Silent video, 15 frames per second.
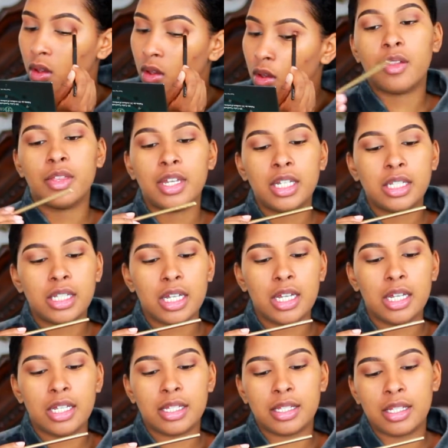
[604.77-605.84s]
So this
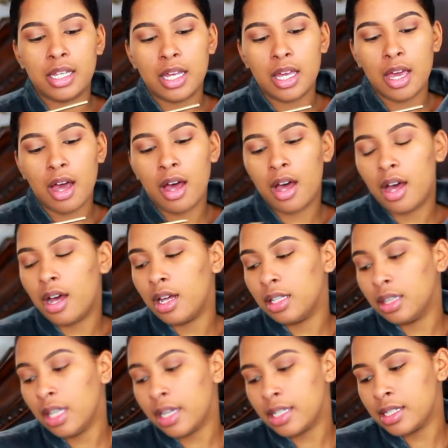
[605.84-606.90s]
is the
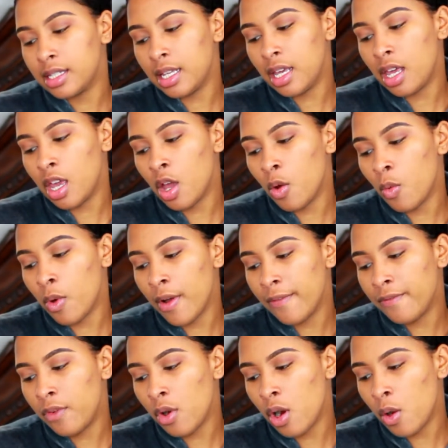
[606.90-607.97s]
Luxie
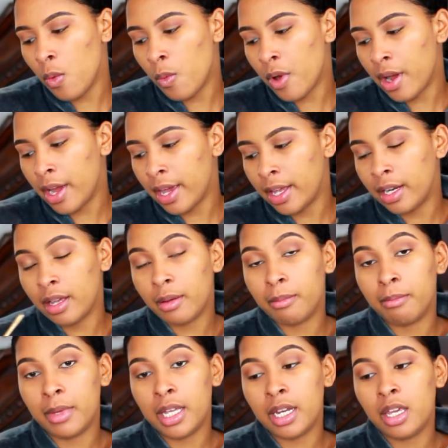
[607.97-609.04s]

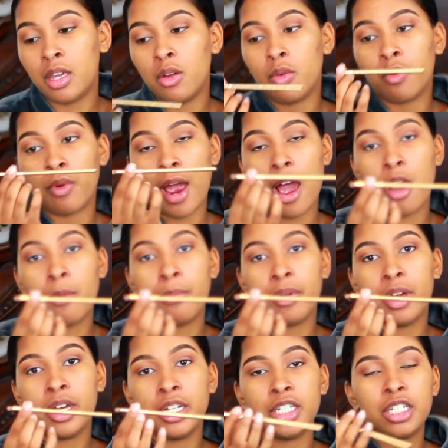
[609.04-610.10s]
141 mini round
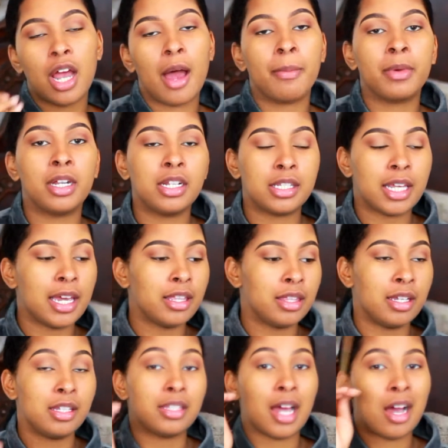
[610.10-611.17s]
brush. I'm going to take
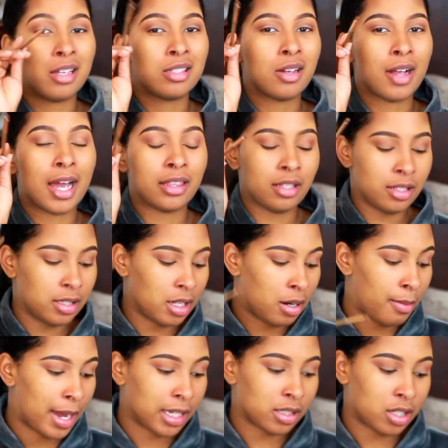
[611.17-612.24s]
this. I also got this in a
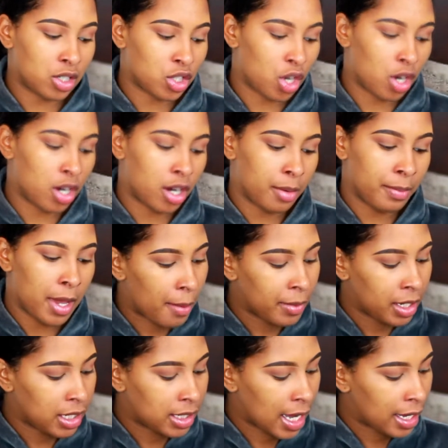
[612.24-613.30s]
BoxyCharm. I'm
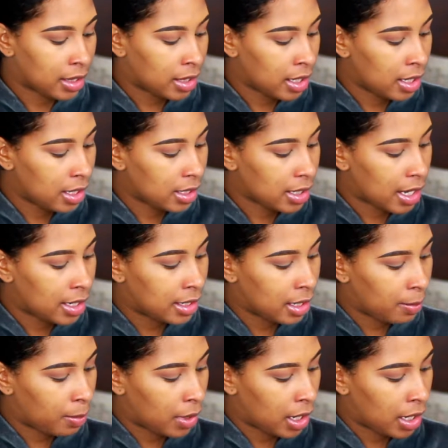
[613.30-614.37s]
going to take this and
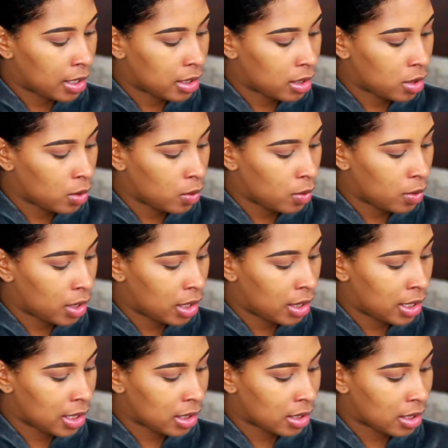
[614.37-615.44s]
dip it into
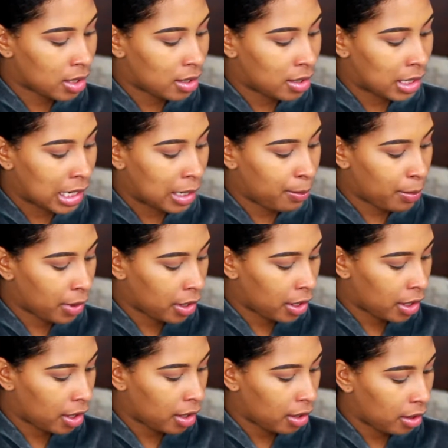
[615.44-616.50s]
this
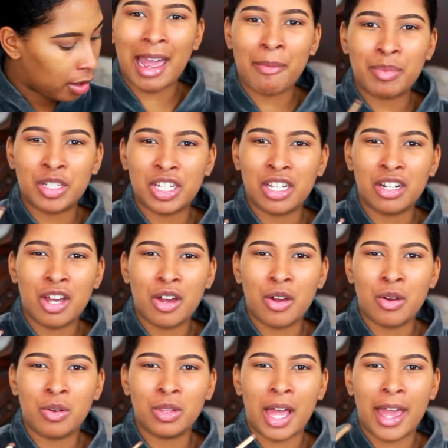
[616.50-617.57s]
deeper
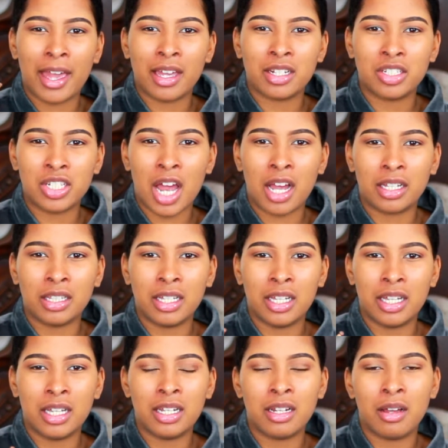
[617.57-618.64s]
cappuccino, like
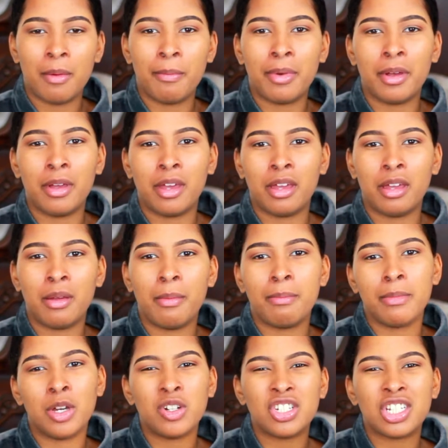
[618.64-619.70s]
chocolate, but
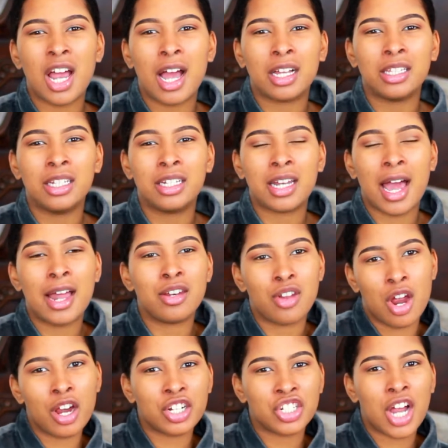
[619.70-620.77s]
milk chocolate, not
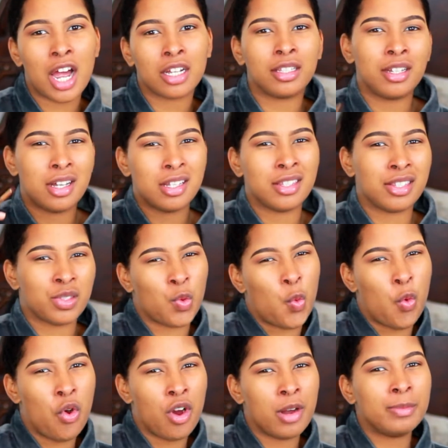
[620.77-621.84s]
dark chocolate because it's a
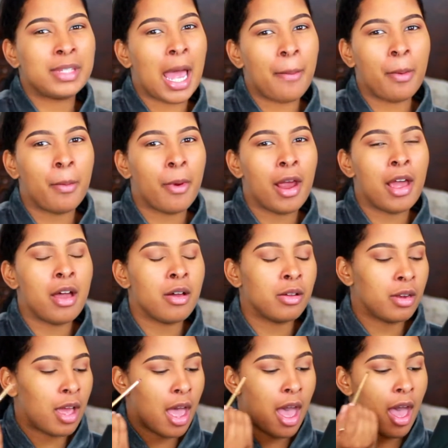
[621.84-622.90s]
warm type of brown.
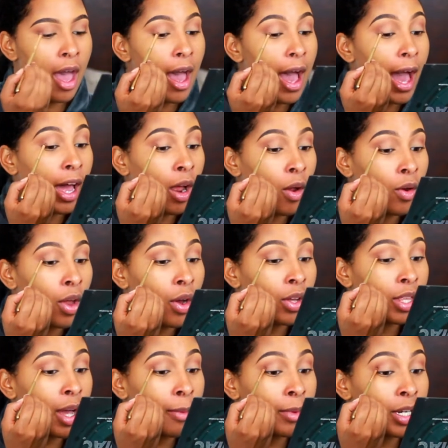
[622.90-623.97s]
I don't know.
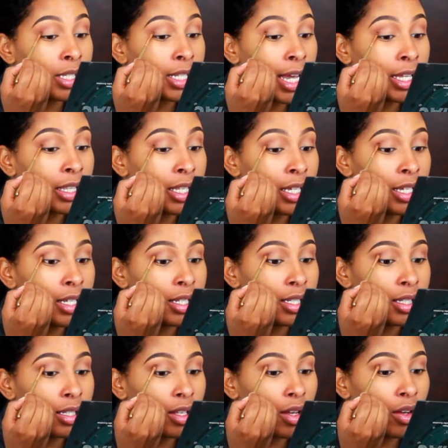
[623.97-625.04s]
Now I'm going to take this